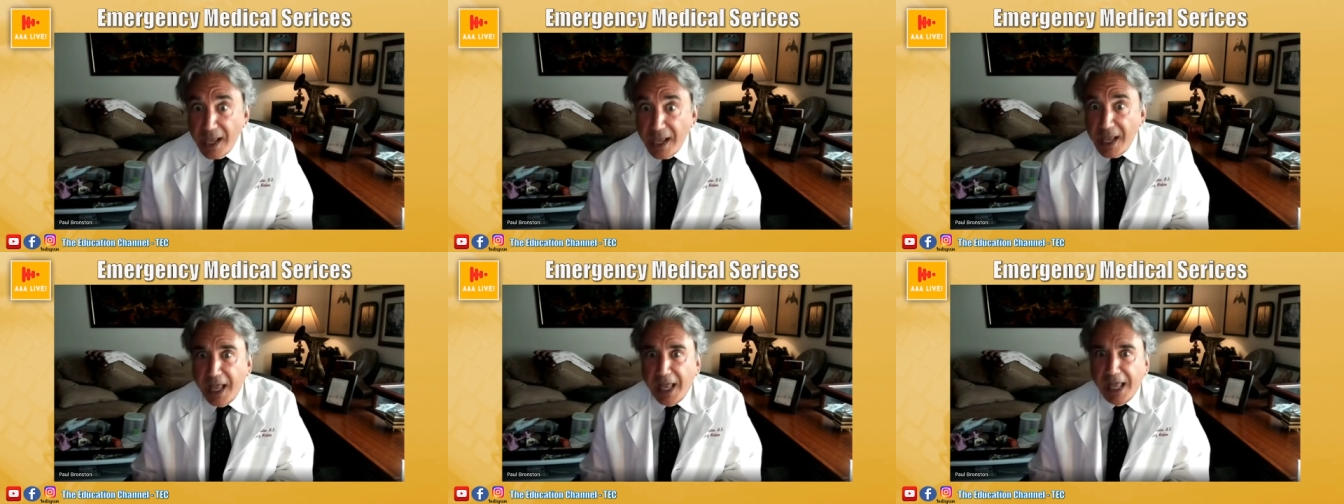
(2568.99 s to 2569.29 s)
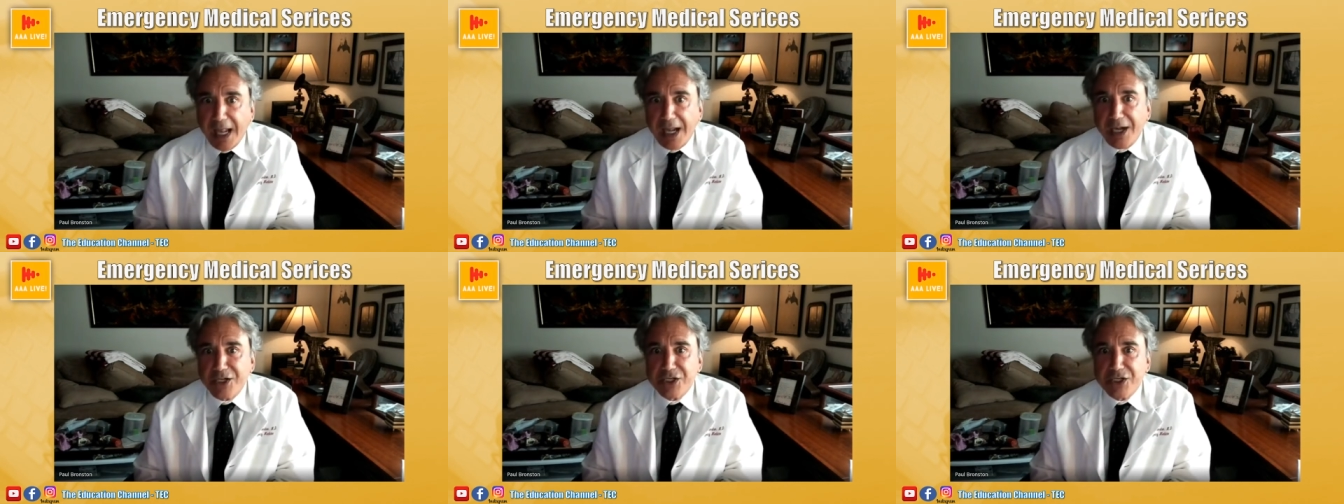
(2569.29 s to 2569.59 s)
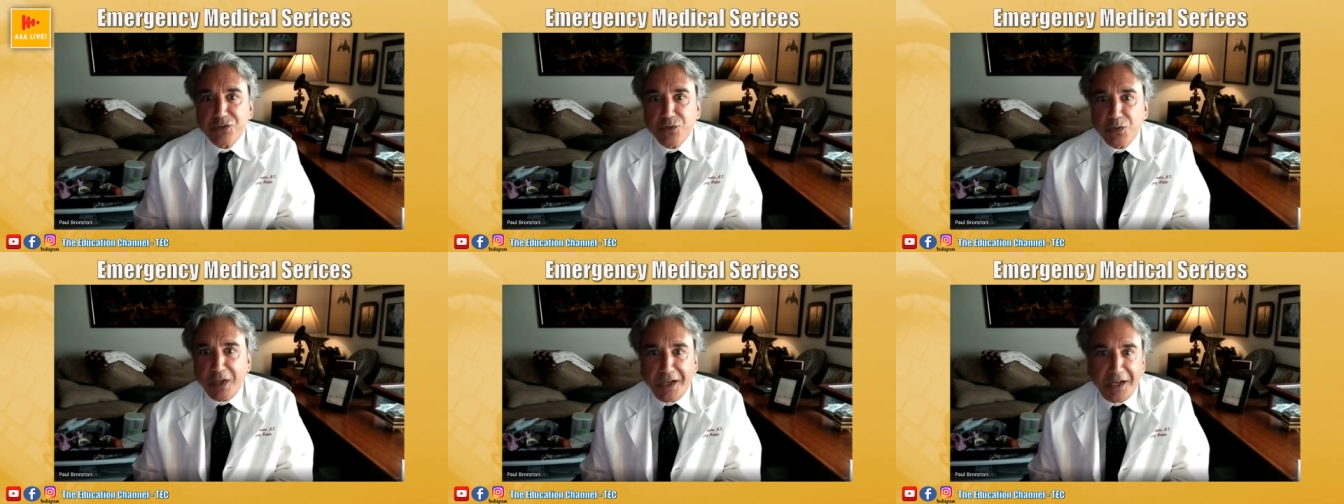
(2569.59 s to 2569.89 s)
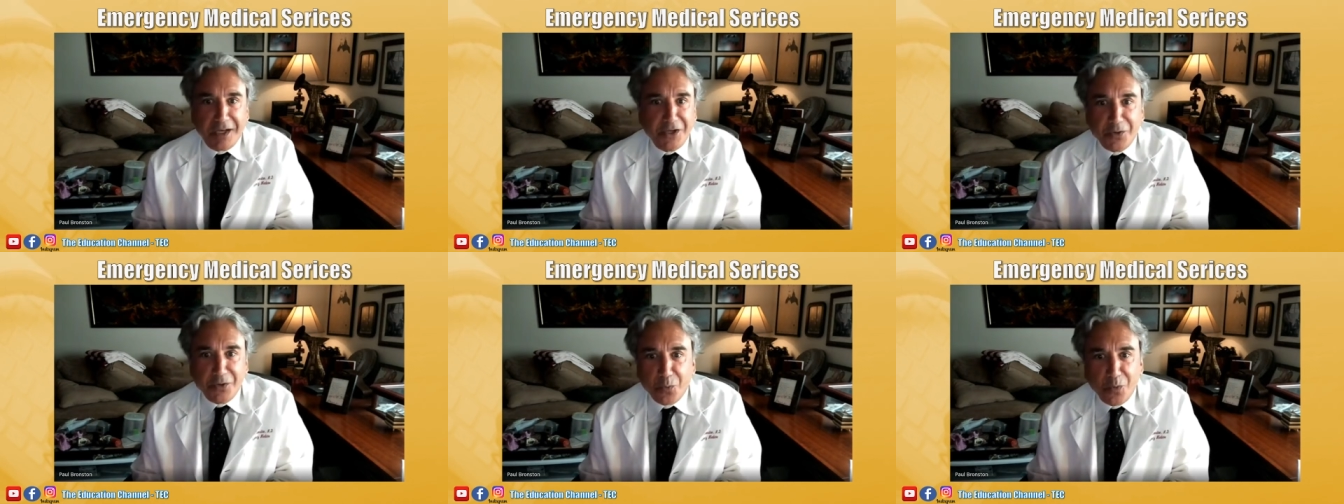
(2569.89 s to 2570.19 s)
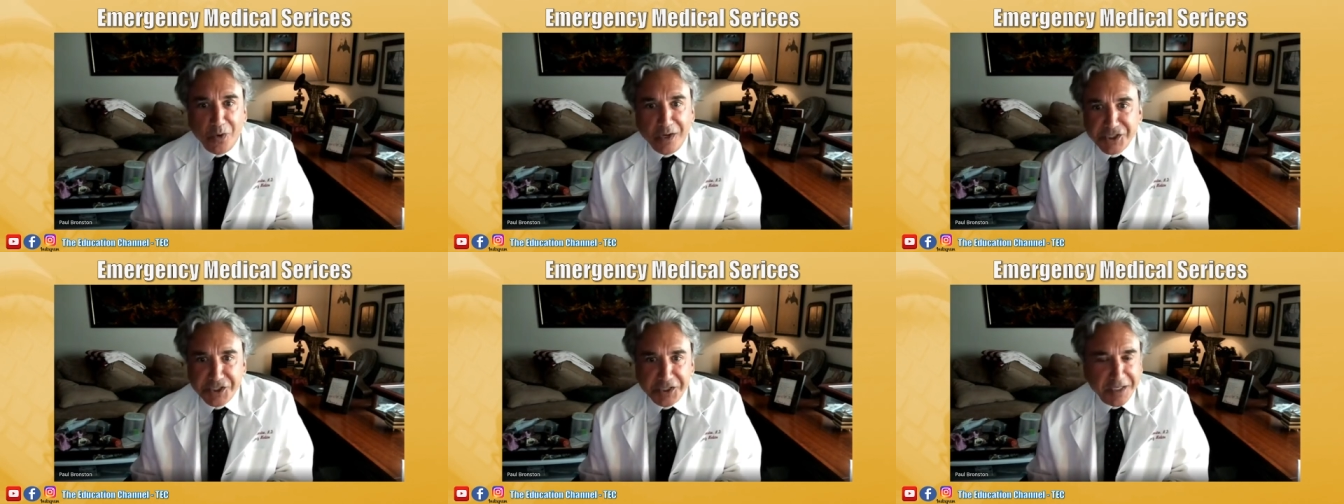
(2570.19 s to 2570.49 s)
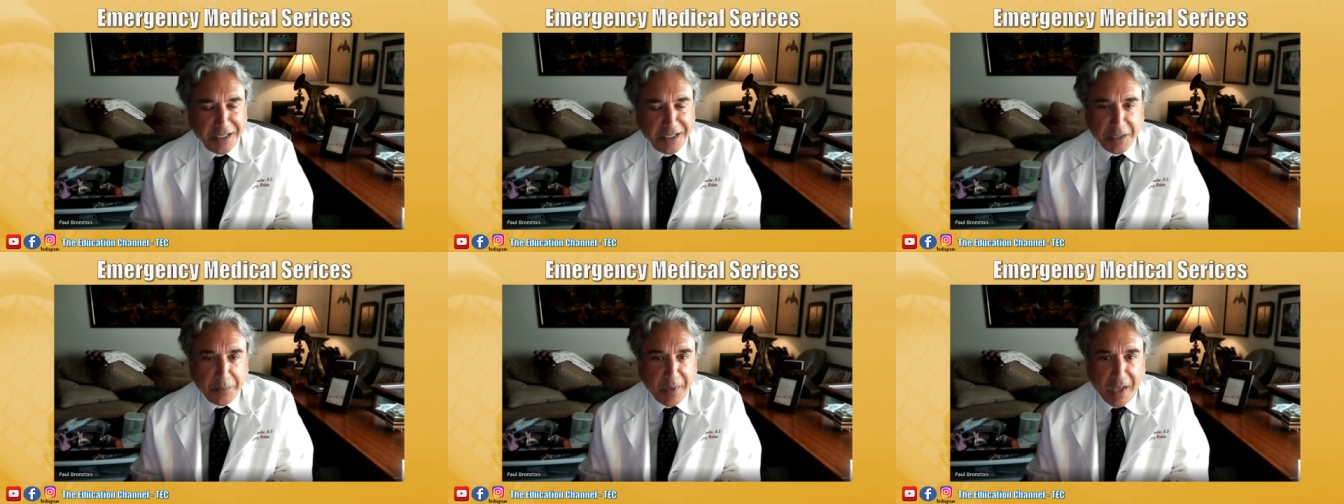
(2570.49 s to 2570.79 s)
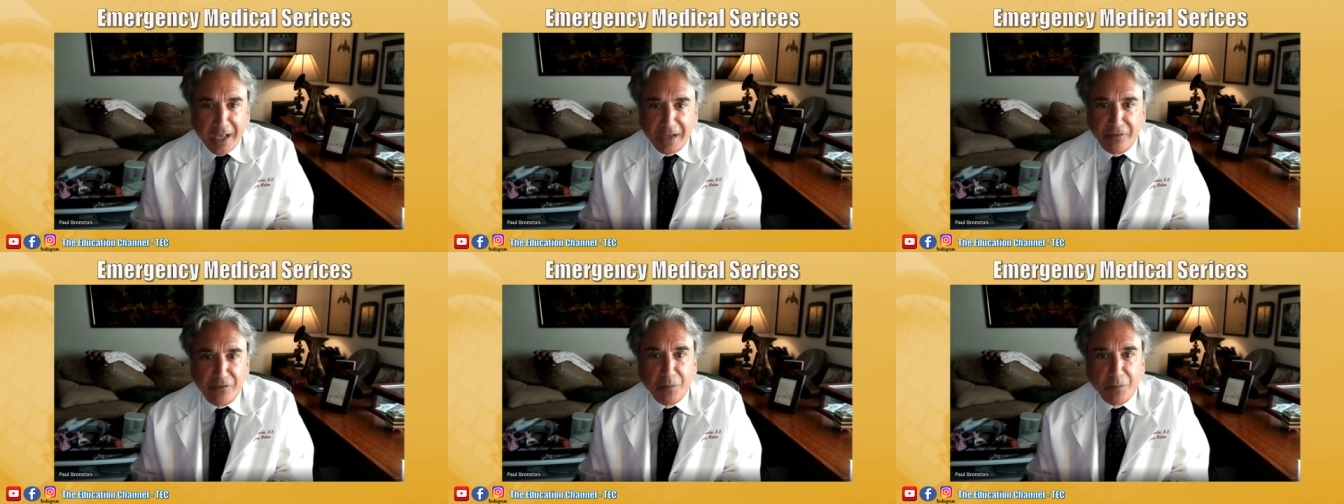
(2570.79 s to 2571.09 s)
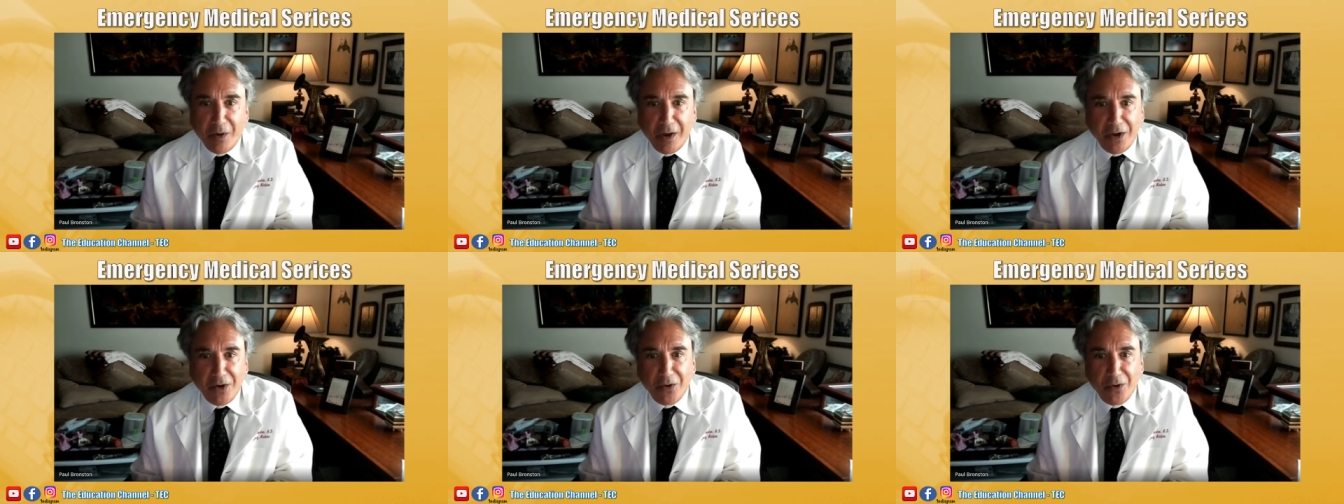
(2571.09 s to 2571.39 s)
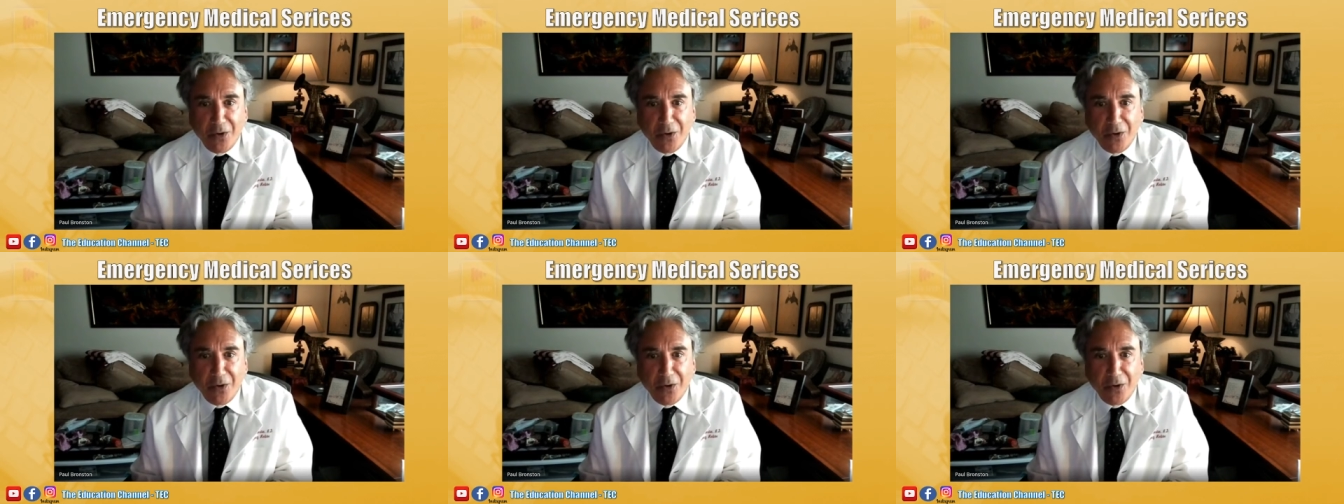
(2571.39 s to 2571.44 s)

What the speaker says: and and you're wishing in the back of your mind,